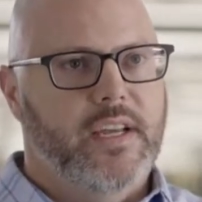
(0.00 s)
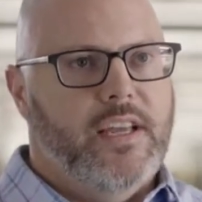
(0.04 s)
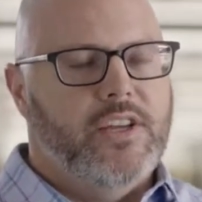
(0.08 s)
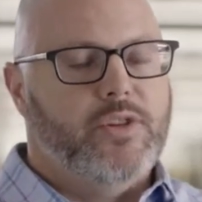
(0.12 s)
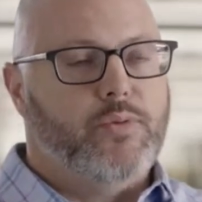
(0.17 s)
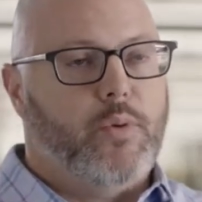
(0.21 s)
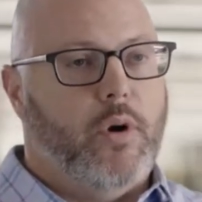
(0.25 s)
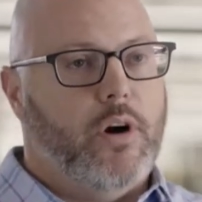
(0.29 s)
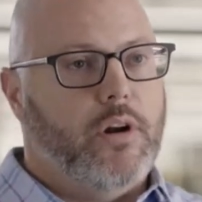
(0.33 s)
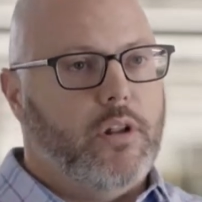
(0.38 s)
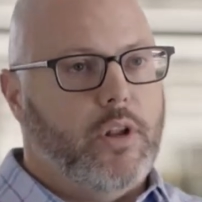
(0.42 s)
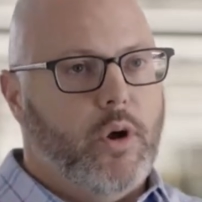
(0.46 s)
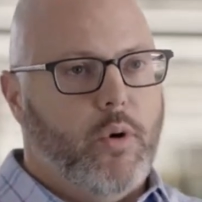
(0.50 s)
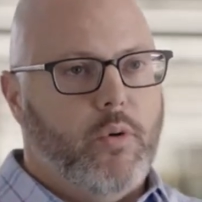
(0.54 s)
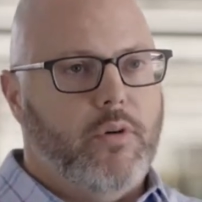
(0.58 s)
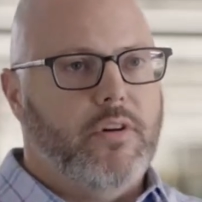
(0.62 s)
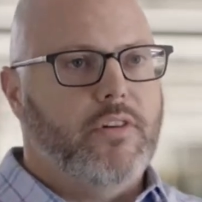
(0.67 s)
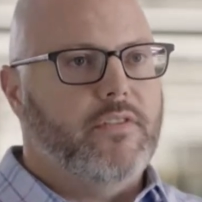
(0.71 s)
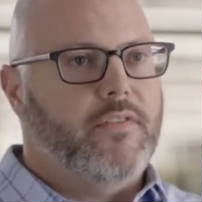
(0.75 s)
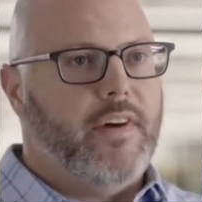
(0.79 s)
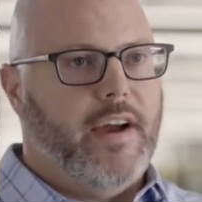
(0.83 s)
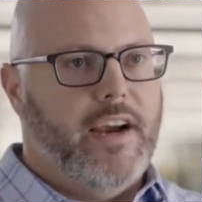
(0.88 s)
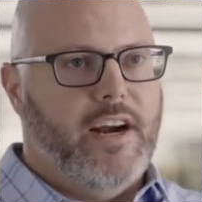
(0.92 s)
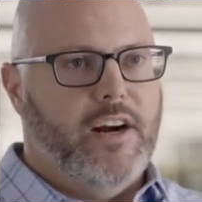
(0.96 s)
So our lower
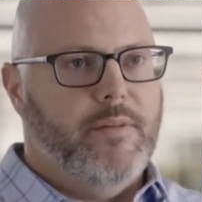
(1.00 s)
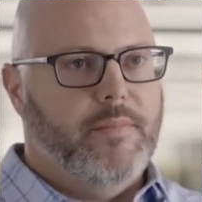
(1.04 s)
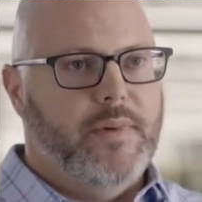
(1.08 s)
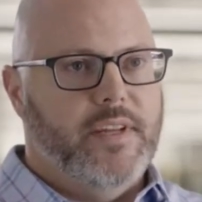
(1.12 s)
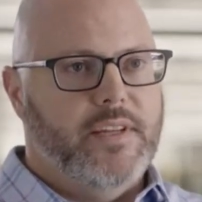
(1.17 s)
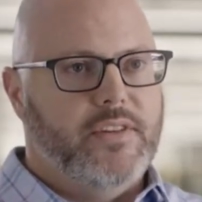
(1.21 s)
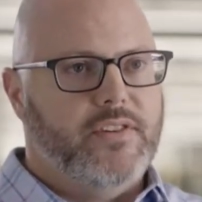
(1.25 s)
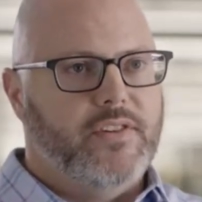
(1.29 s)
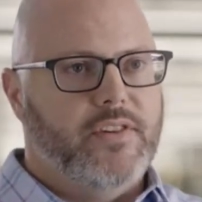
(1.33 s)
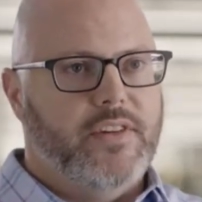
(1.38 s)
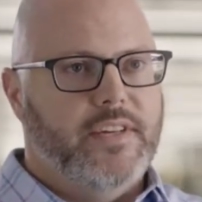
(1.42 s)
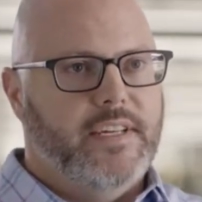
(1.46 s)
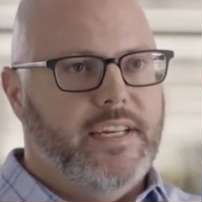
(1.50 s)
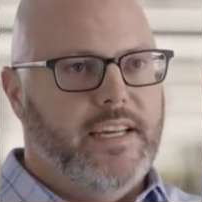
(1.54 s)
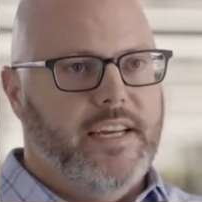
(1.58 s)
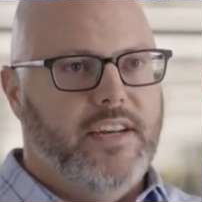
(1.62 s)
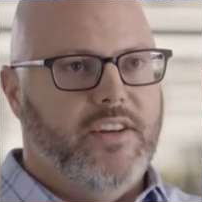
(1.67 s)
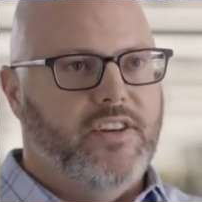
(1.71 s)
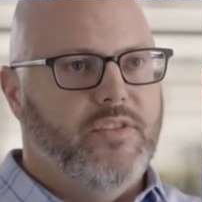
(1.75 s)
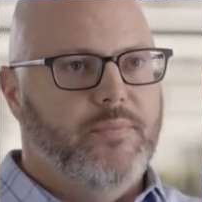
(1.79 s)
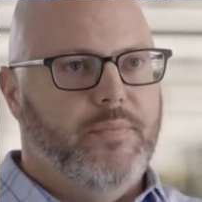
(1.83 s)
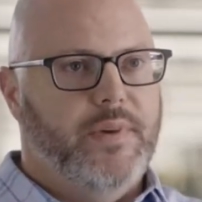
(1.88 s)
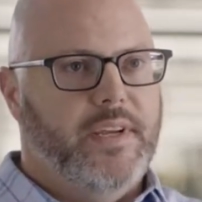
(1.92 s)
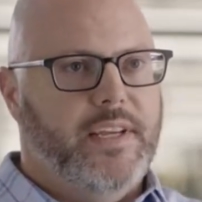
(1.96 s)
environments
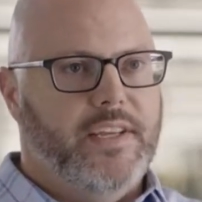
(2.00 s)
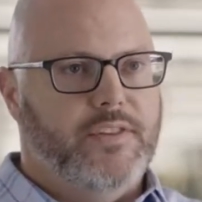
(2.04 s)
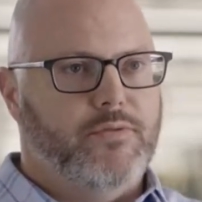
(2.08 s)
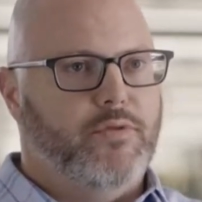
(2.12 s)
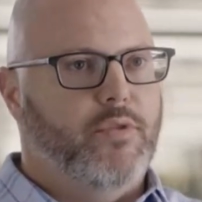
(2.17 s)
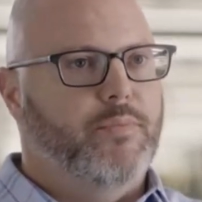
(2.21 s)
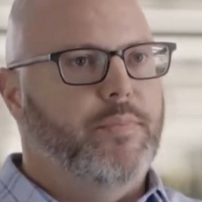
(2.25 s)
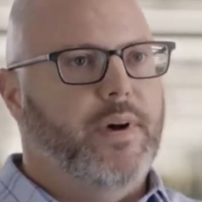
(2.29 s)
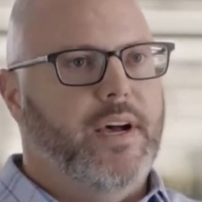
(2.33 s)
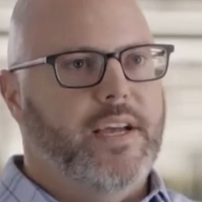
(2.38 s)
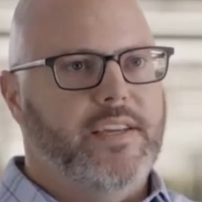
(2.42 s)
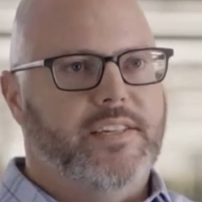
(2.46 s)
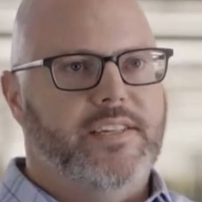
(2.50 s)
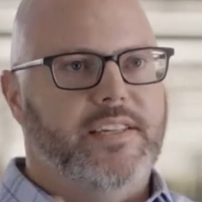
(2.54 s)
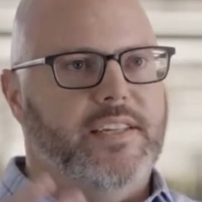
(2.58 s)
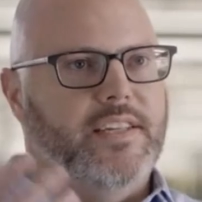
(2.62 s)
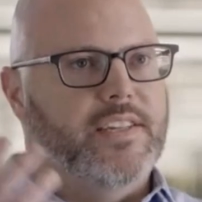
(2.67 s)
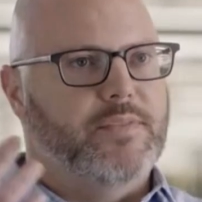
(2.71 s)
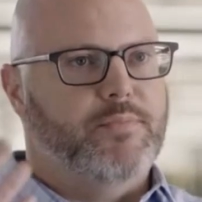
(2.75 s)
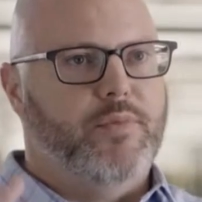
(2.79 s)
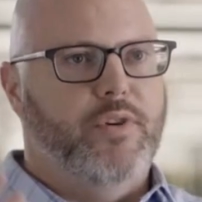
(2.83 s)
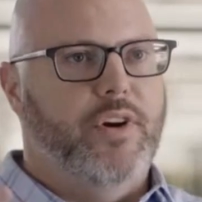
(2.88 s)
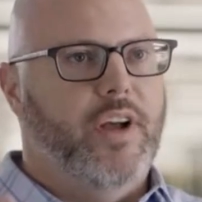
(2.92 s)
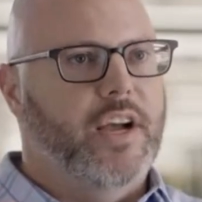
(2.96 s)
needed to be as robust
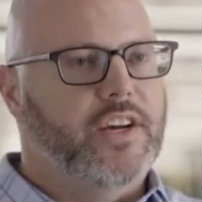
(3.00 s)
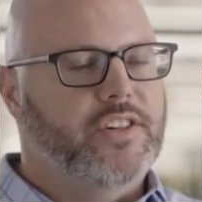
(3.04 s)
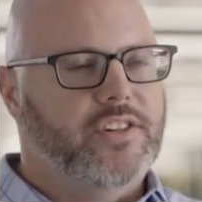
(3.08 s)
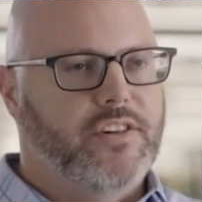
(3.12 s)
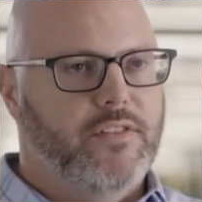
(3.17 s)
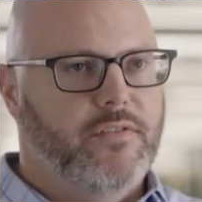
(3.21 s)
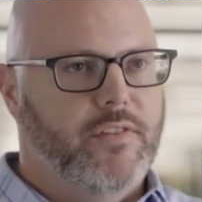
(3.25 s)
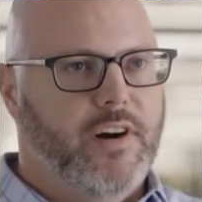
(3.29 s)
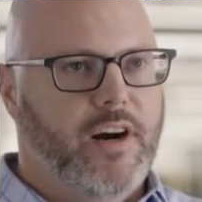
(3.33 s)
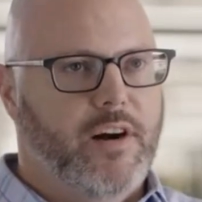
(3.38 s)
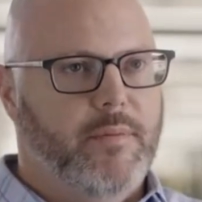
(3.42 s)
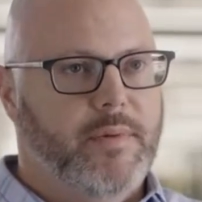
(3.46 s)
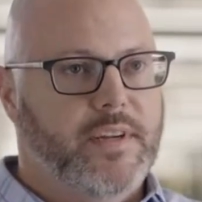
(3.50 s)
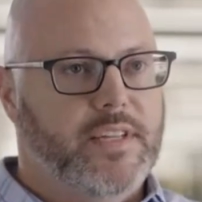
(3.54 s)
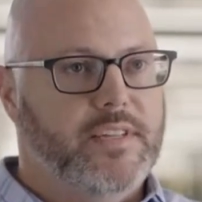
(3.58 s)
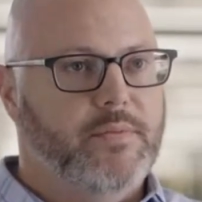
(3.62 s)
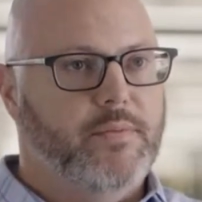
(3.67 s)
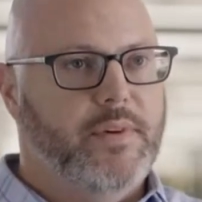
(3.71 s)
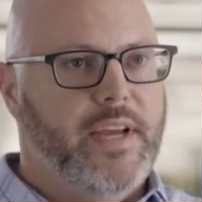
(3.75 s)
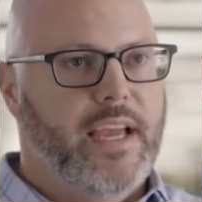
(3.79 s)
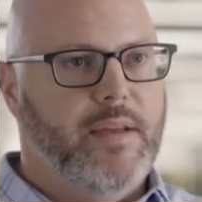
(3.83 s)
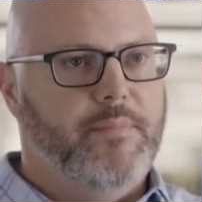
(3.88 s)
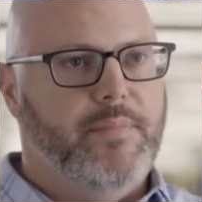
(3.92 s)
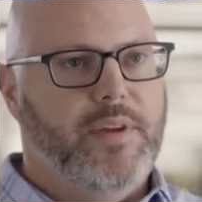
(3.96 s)
as production environments.
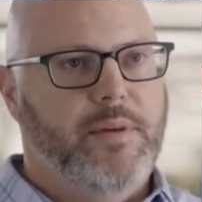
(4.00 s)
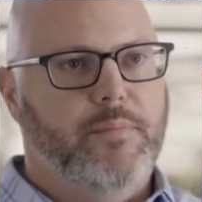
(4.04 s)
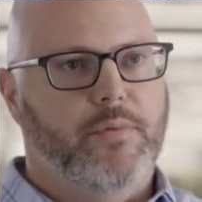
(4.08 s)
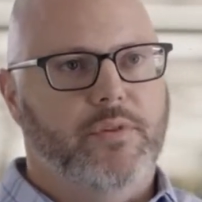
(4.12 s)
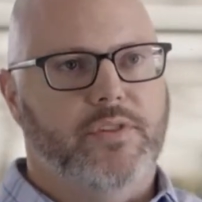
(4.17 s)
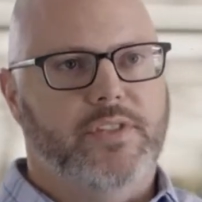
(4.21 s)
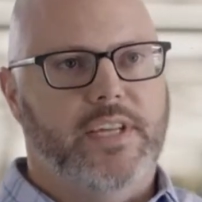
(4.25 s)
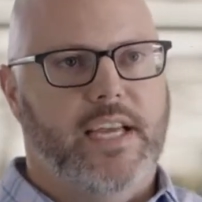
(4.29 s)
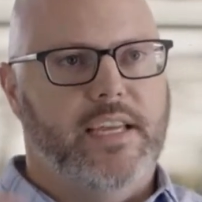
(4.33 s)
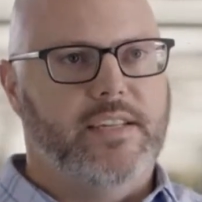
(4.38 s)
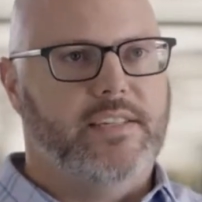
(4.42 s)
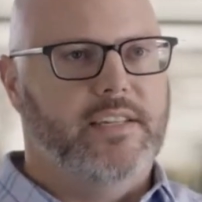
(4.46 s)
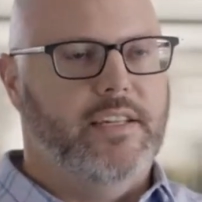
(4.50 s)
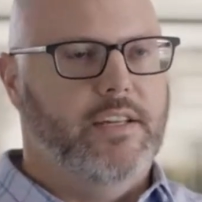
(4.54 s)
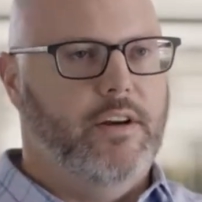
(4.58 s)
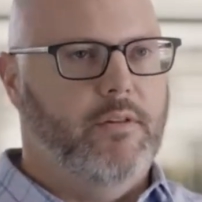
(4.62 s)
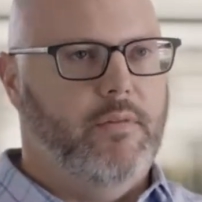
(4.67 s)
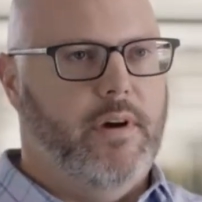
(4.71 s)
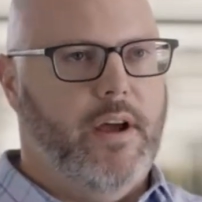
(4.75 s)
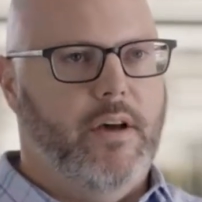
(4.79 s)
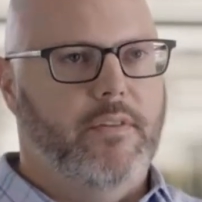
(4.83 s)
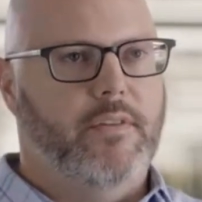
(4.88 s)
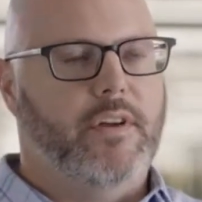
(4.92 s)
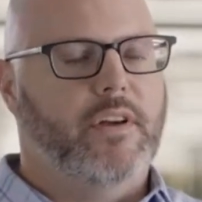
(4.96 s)
We had people testing
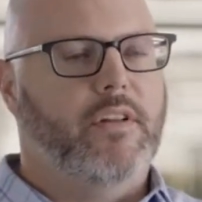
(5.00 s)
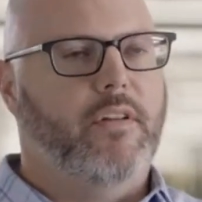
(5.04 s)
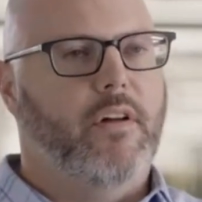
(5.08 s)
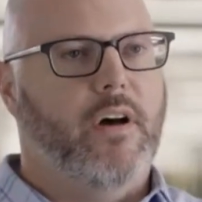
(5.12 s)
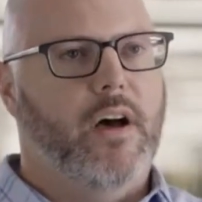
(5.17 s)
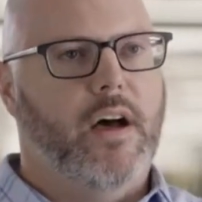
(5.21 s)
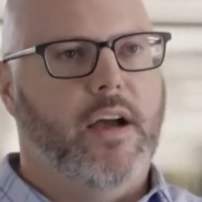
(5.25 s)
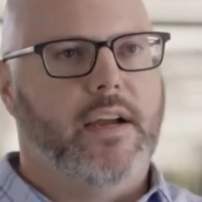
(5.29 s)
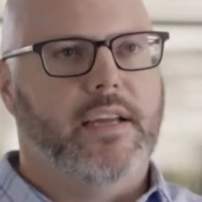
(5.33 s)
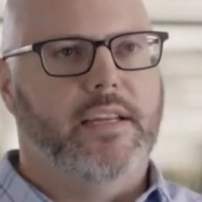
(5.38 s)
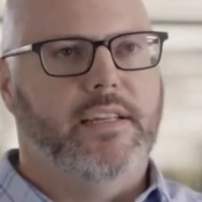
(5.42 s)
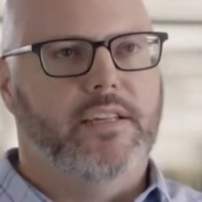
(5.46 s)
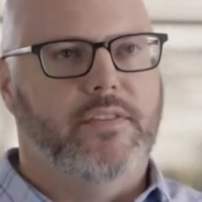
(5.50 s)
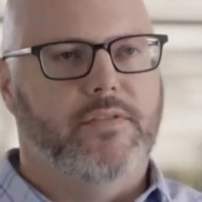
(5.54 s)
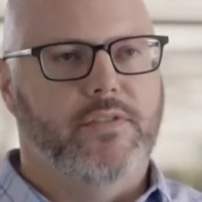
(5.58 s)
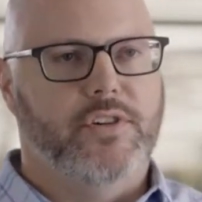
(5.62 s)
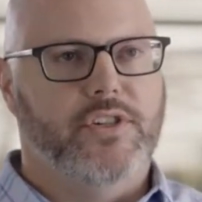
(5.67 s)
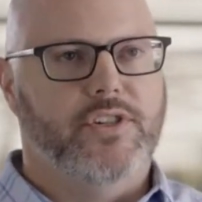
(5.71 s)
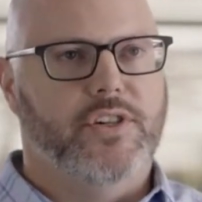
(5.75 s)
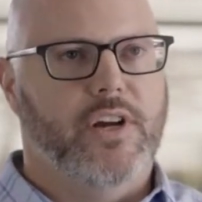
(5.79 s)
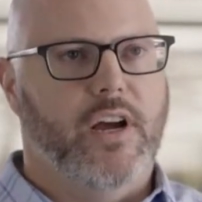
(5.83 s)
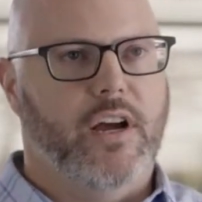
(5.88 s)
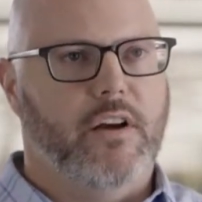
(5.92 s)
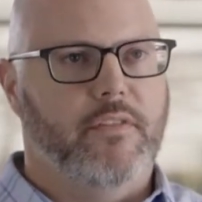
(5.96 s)
around the clock in
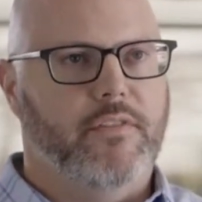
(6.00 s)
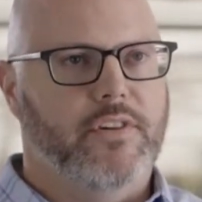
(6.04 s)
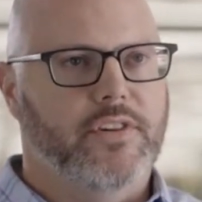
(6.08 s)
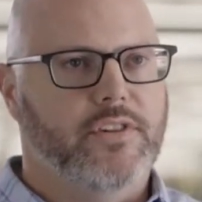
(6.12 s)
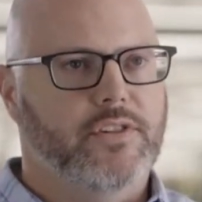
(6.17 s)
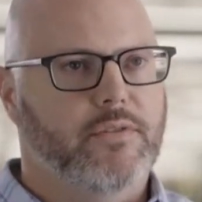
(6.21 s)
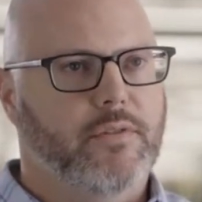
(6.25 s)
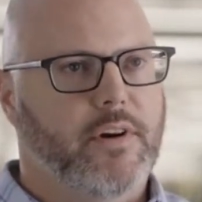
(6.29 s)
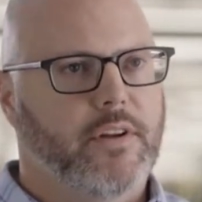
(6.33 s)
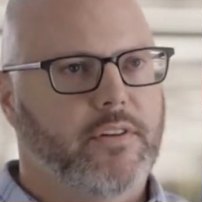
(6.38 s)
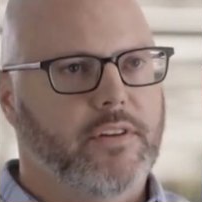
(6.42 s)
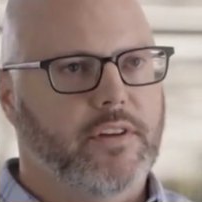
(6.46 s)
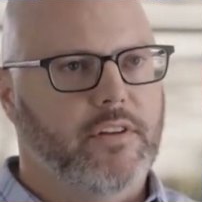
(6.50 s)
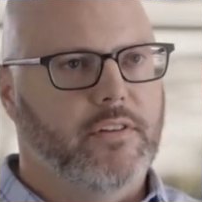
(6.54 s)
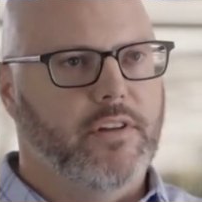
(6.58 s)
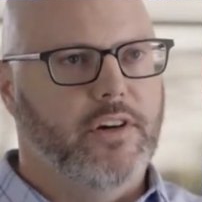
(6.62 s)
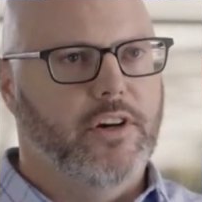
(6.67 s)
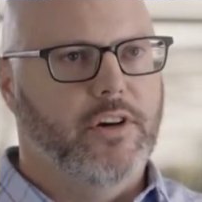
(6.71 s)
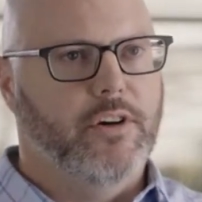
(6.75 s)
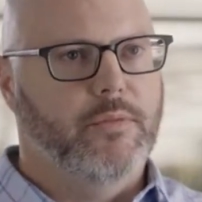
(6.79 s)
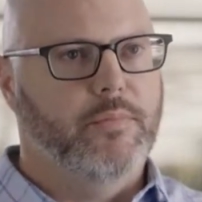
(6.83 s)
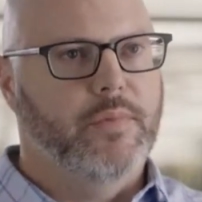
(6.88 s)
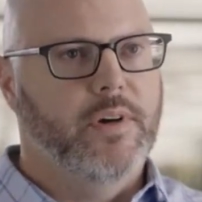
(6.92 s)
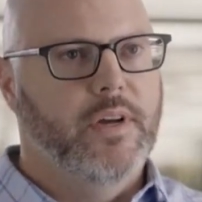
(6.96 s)
different geographies around the
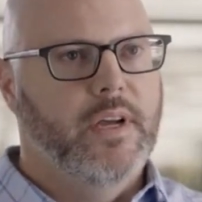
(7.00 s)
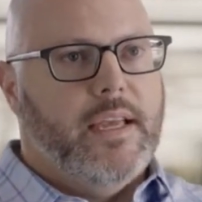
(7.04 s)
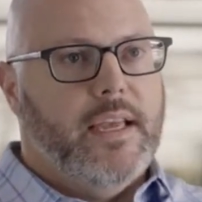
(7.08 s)
globe.